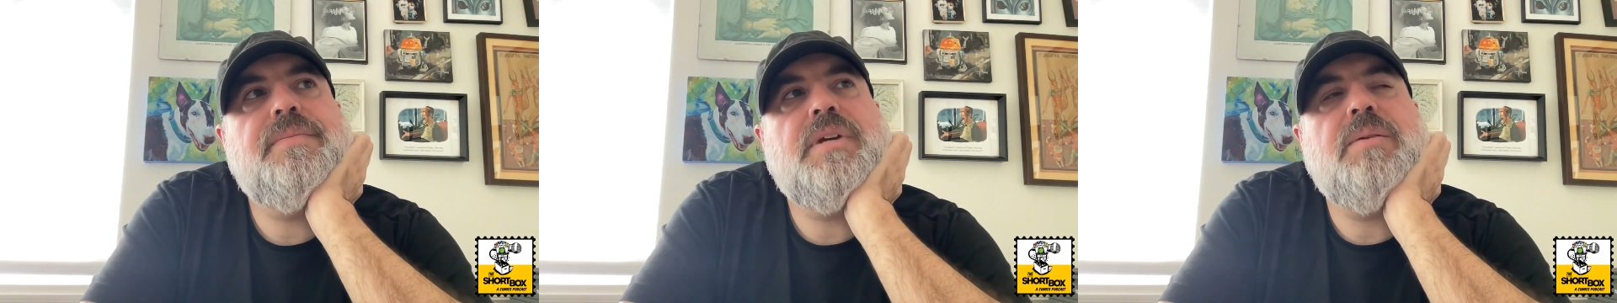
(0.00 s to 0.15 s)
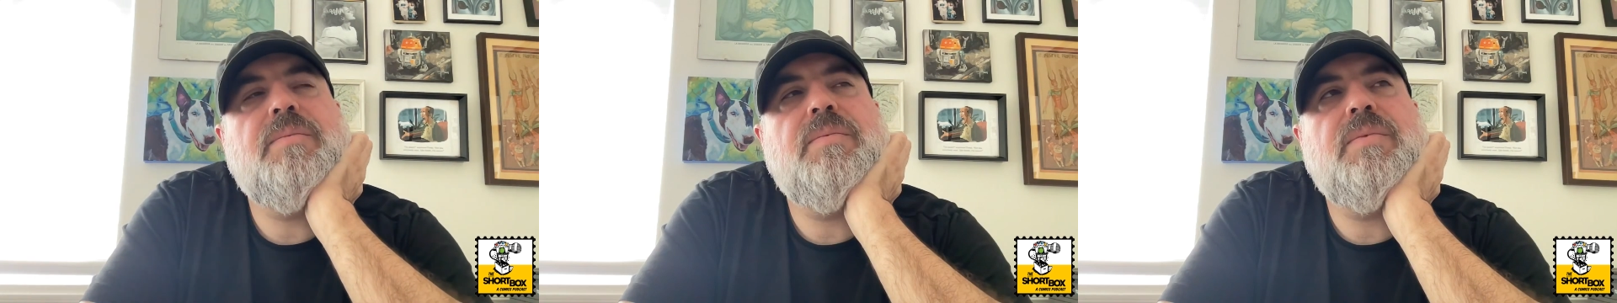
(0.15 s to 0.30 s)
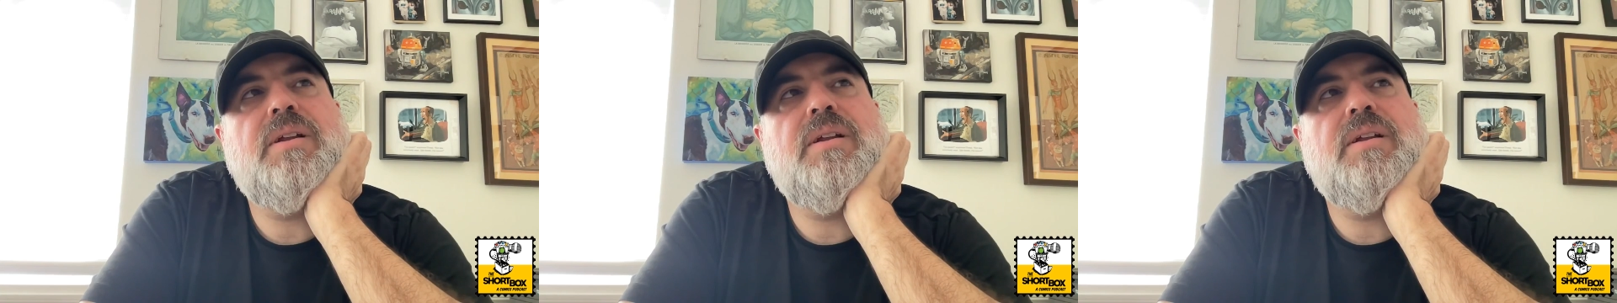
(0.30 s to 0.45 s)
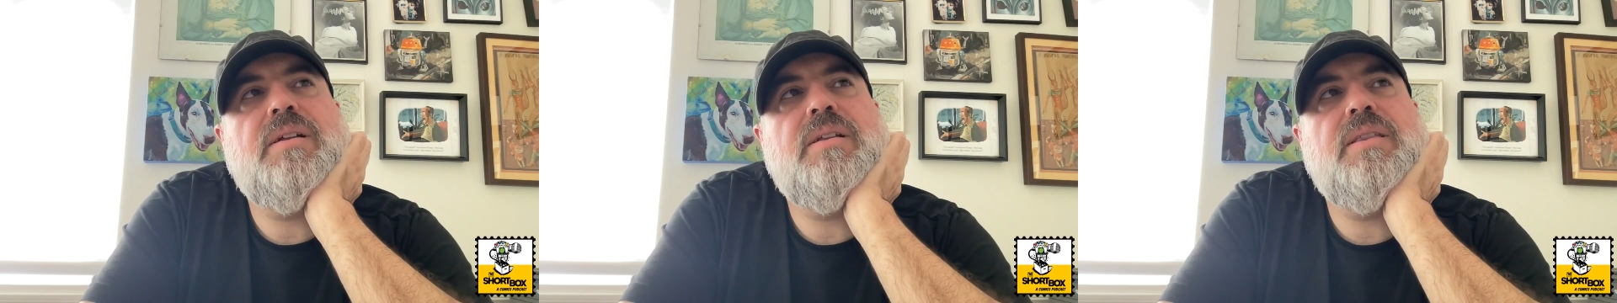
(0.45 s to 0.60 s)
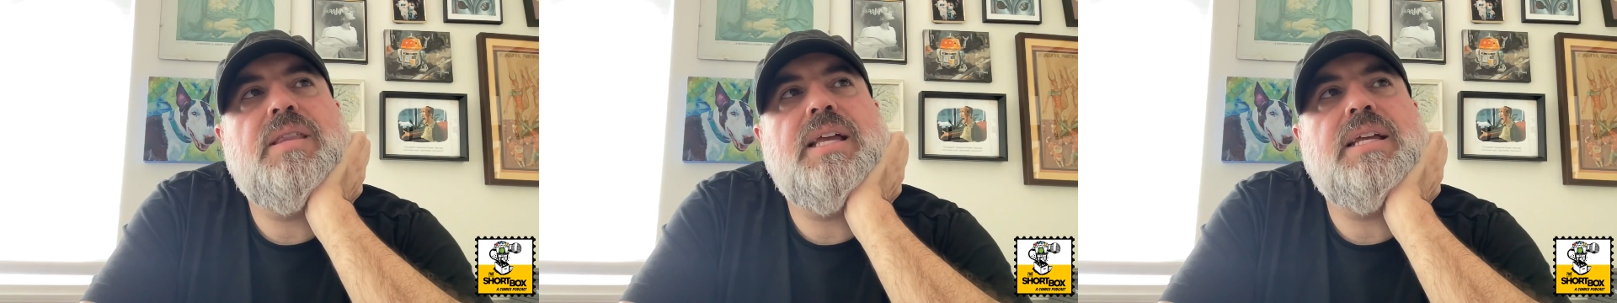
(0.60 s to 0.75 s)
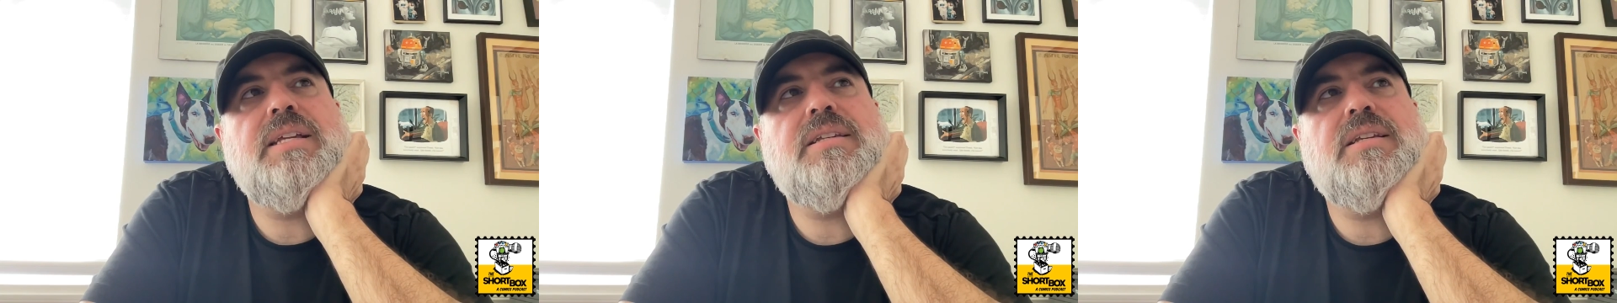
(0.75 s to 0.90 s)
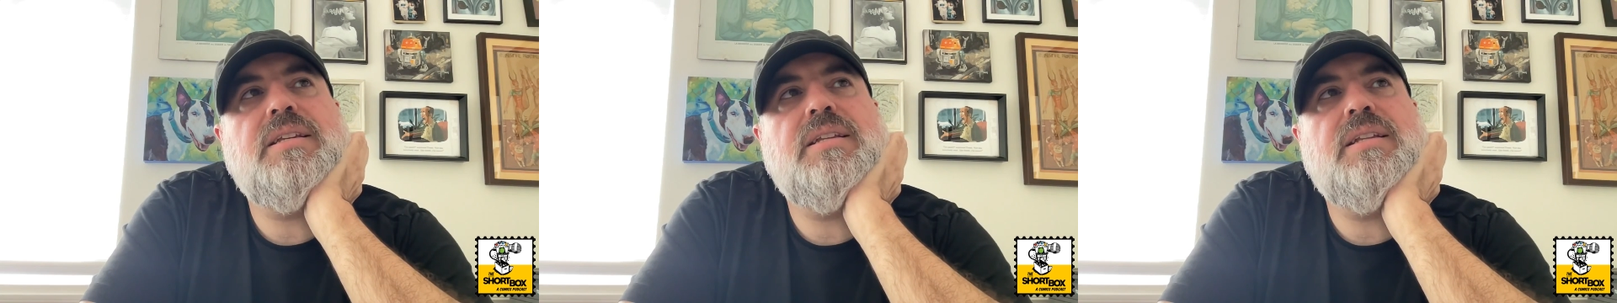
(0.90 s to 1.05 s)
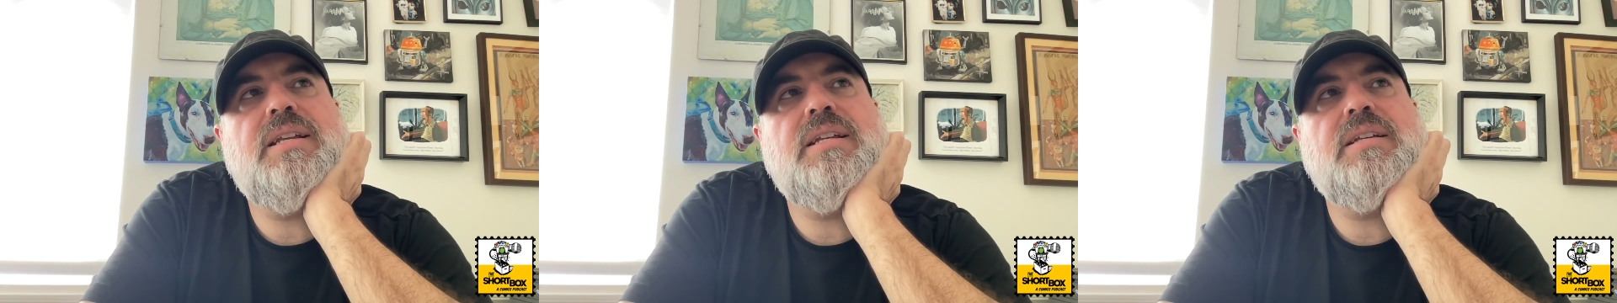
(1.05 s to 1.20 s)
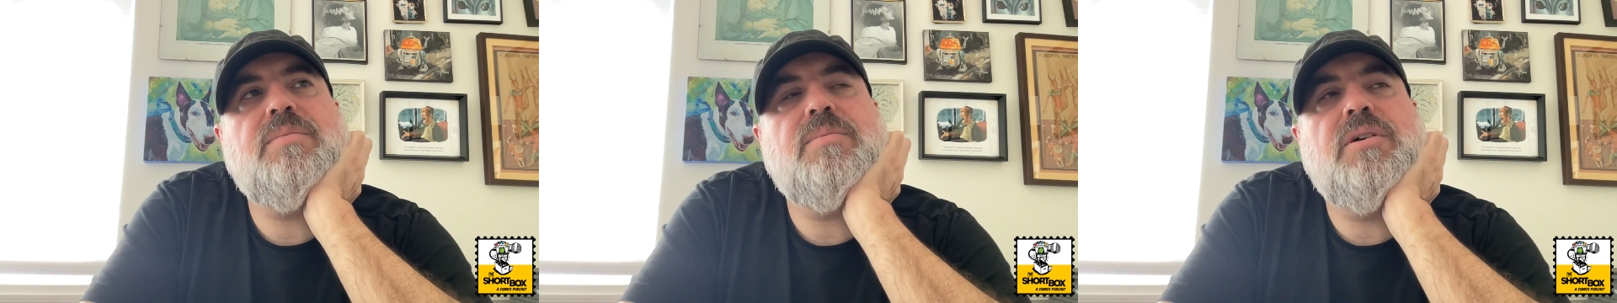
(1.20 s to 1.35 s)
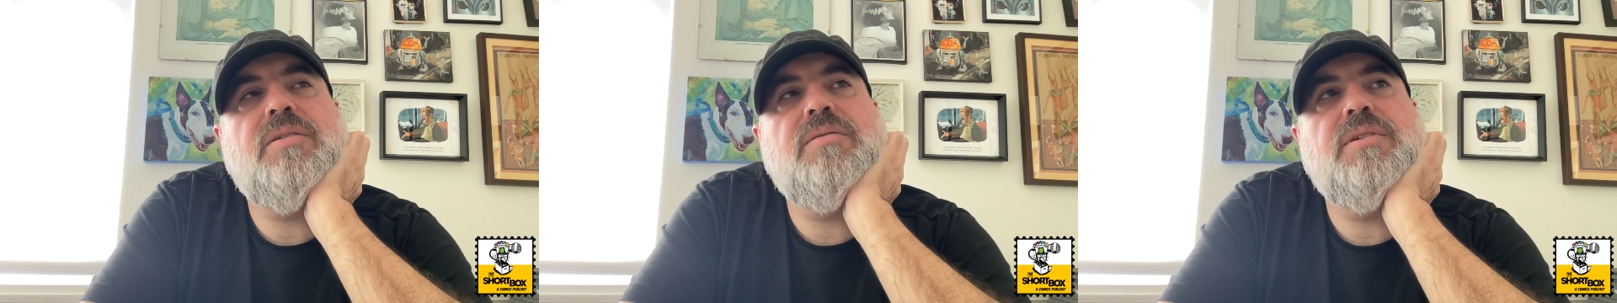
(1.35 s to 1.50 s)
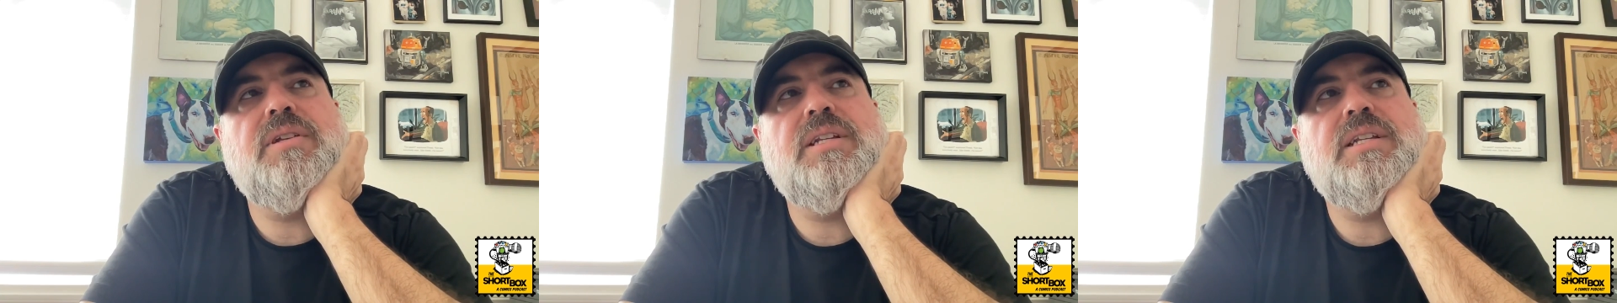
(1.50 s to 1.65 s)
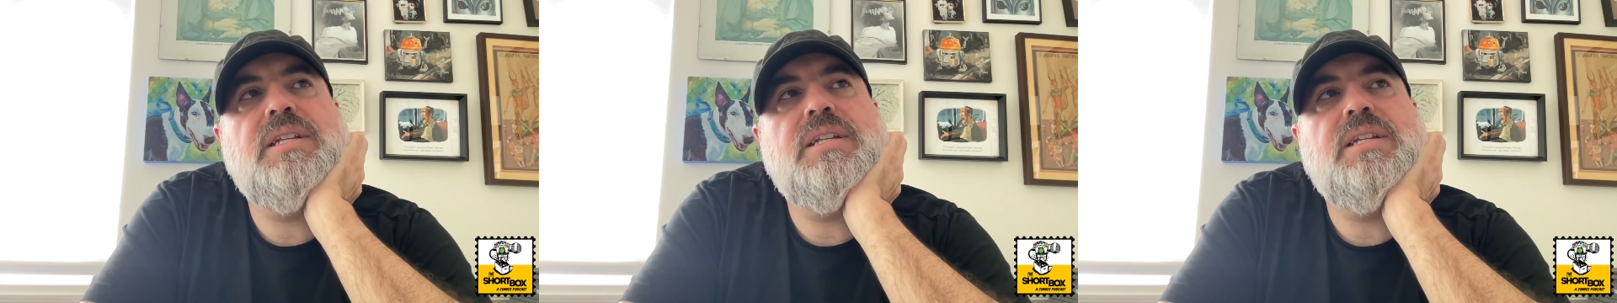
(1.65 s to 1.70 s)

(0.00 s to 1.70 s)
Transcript: I'm less and less Marvel